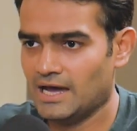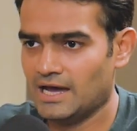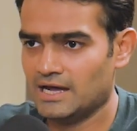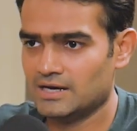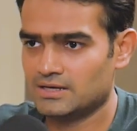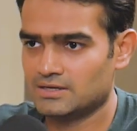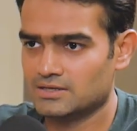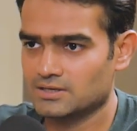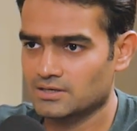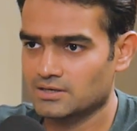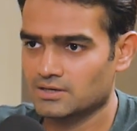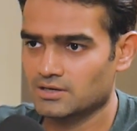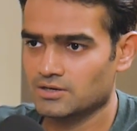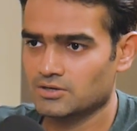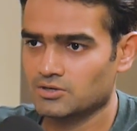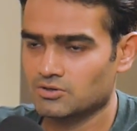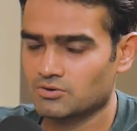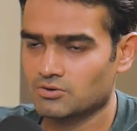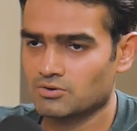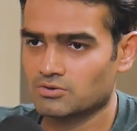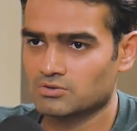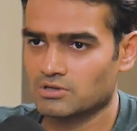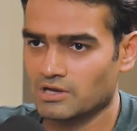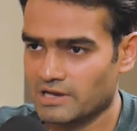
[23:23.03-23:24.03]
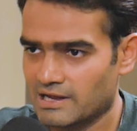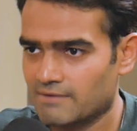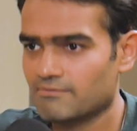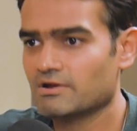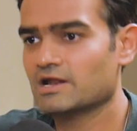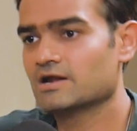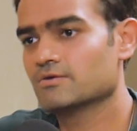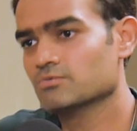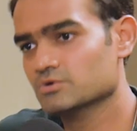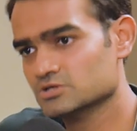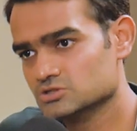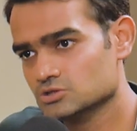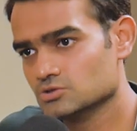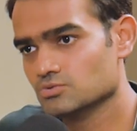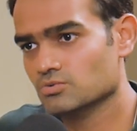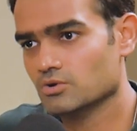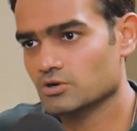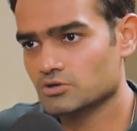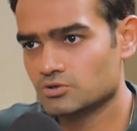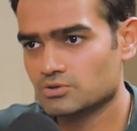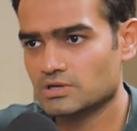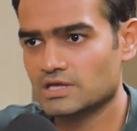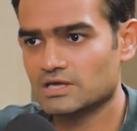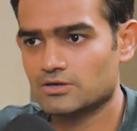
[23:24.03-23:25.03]
at the level at which you
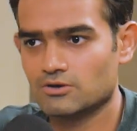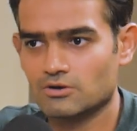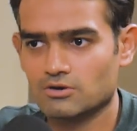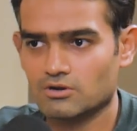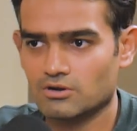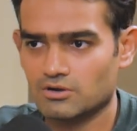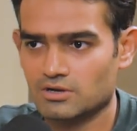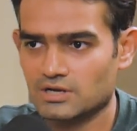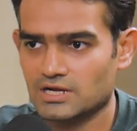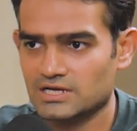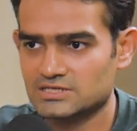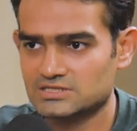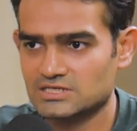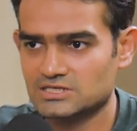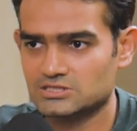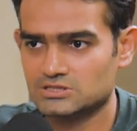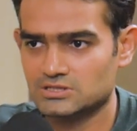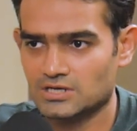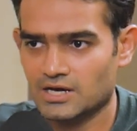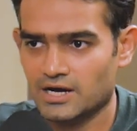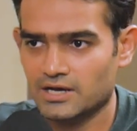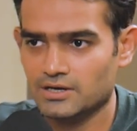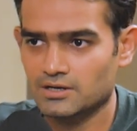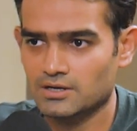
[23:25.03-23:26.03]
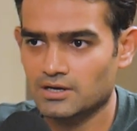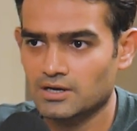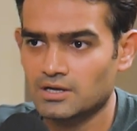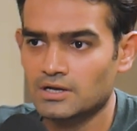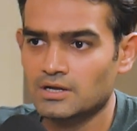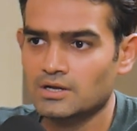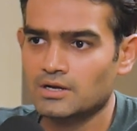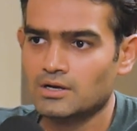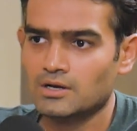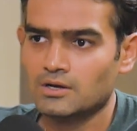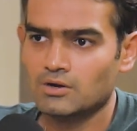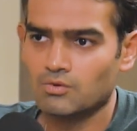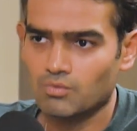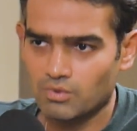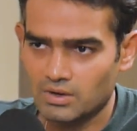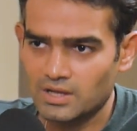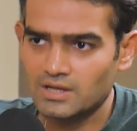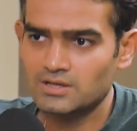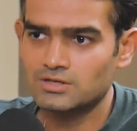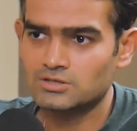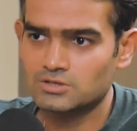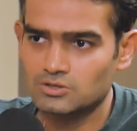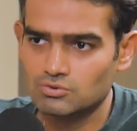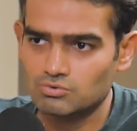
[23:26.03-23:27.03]
want to take your organization higher.
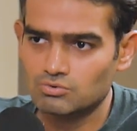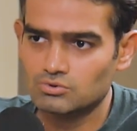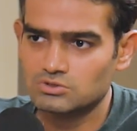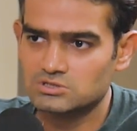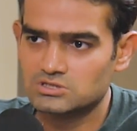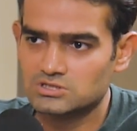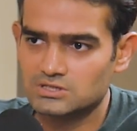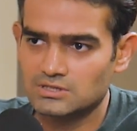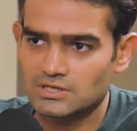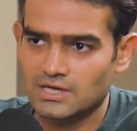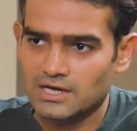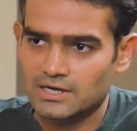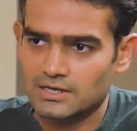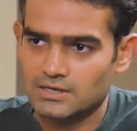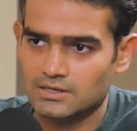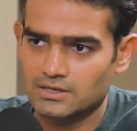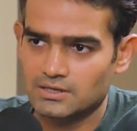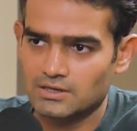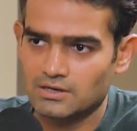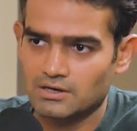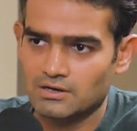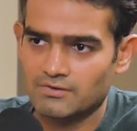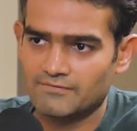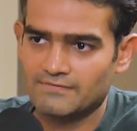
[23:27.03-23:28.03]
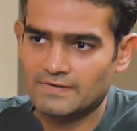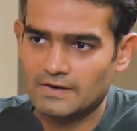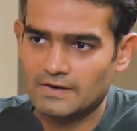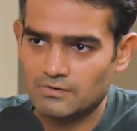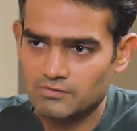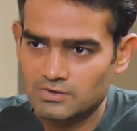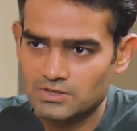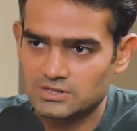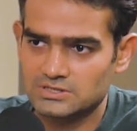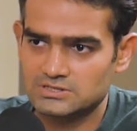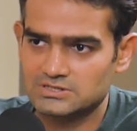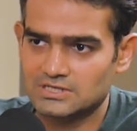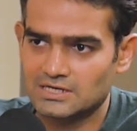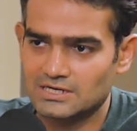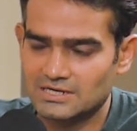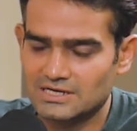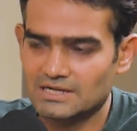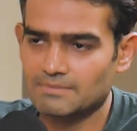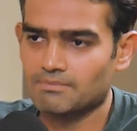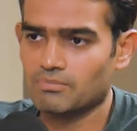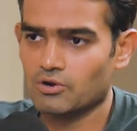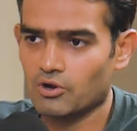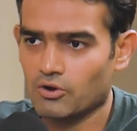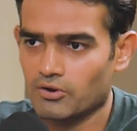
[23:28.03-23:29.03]
What are the tools that founders
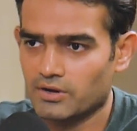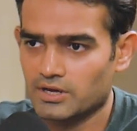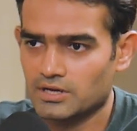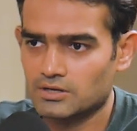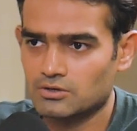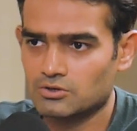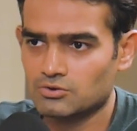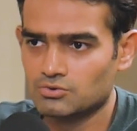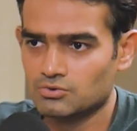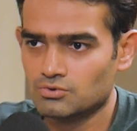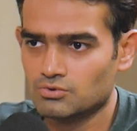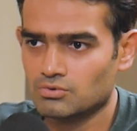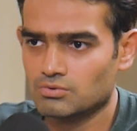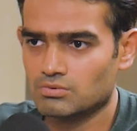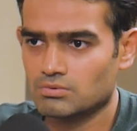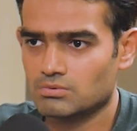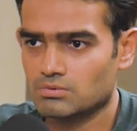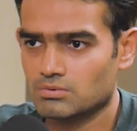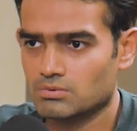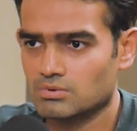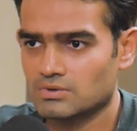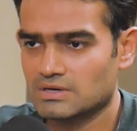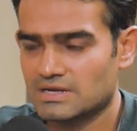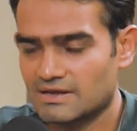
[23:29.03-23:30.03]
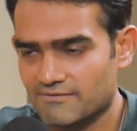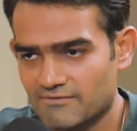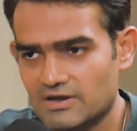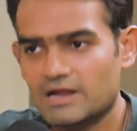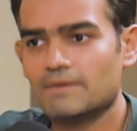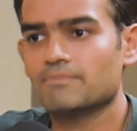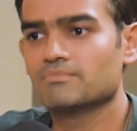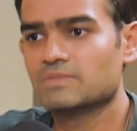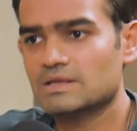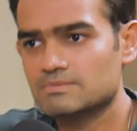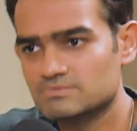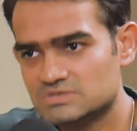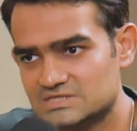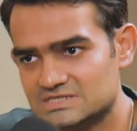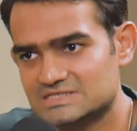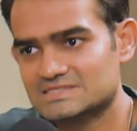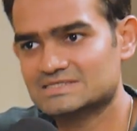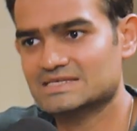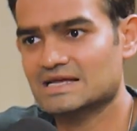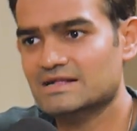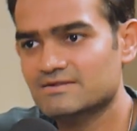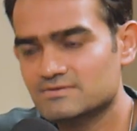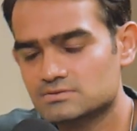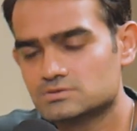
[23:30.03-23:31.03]
can deploy to develop
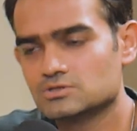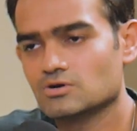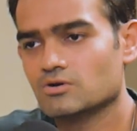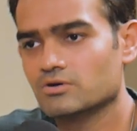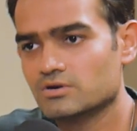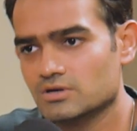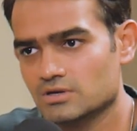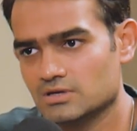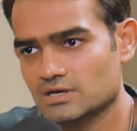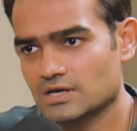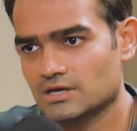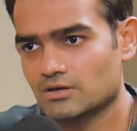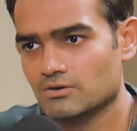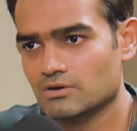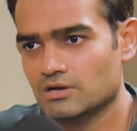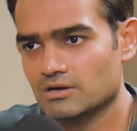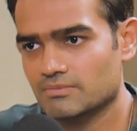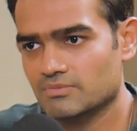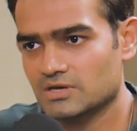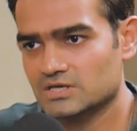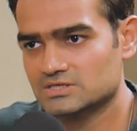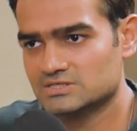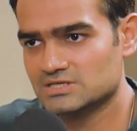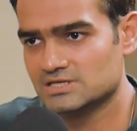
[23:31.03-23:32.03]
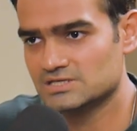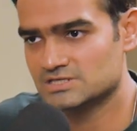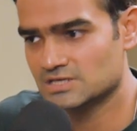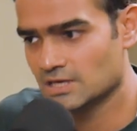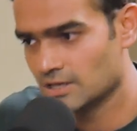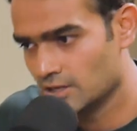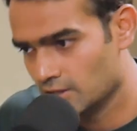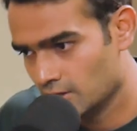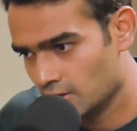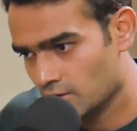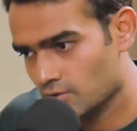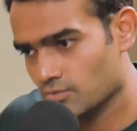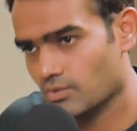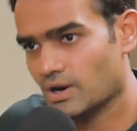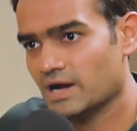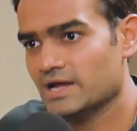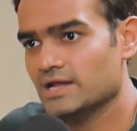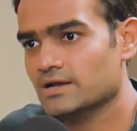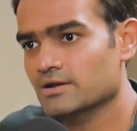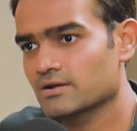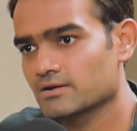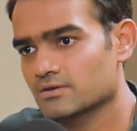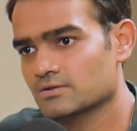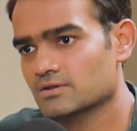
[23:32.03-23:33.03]
themselves on a regular basis
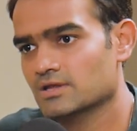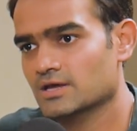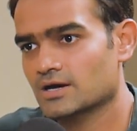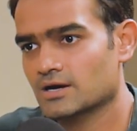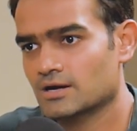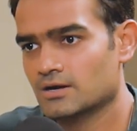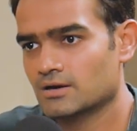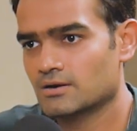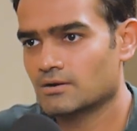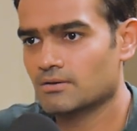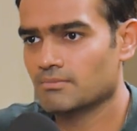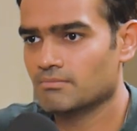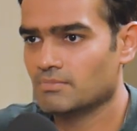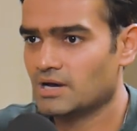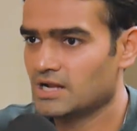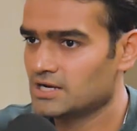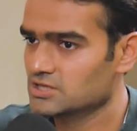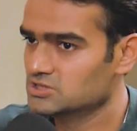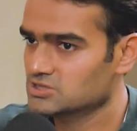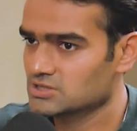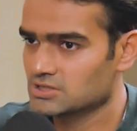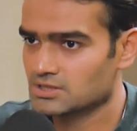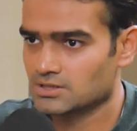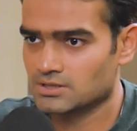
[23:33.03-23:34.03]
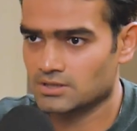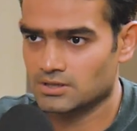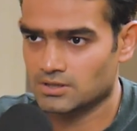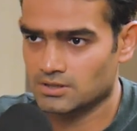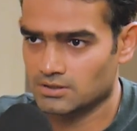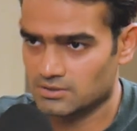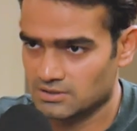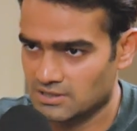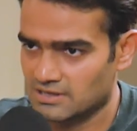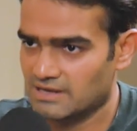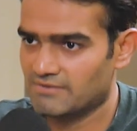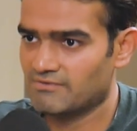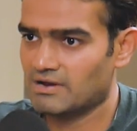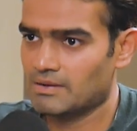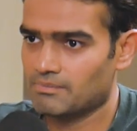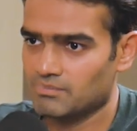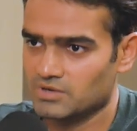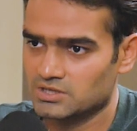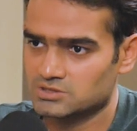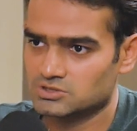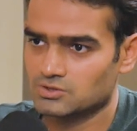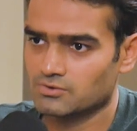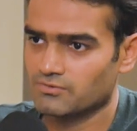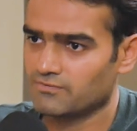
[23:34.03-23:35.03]
while they are managing the
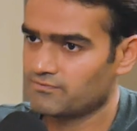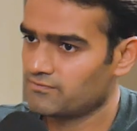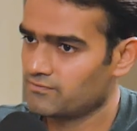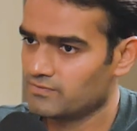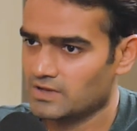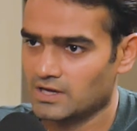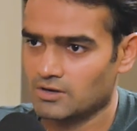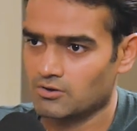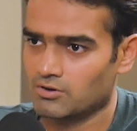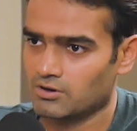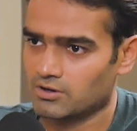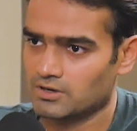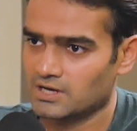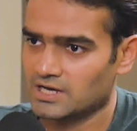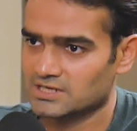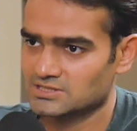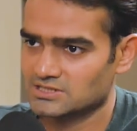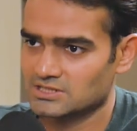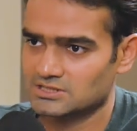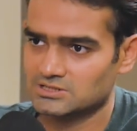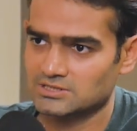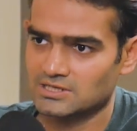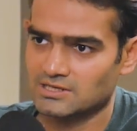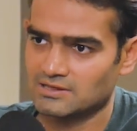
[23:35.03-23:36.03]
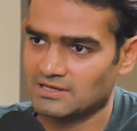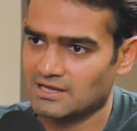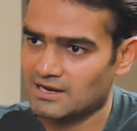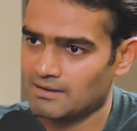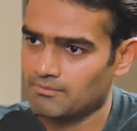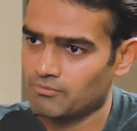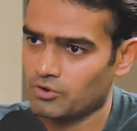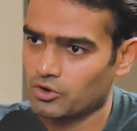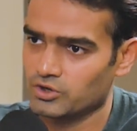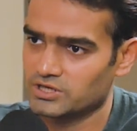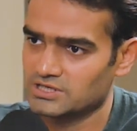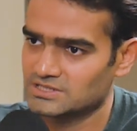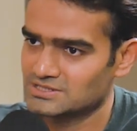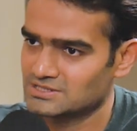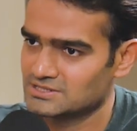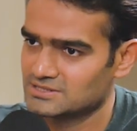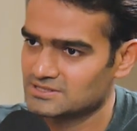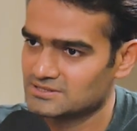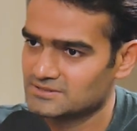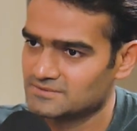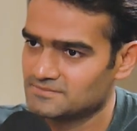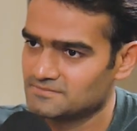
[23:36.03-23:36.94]
developments of their organization and their employees?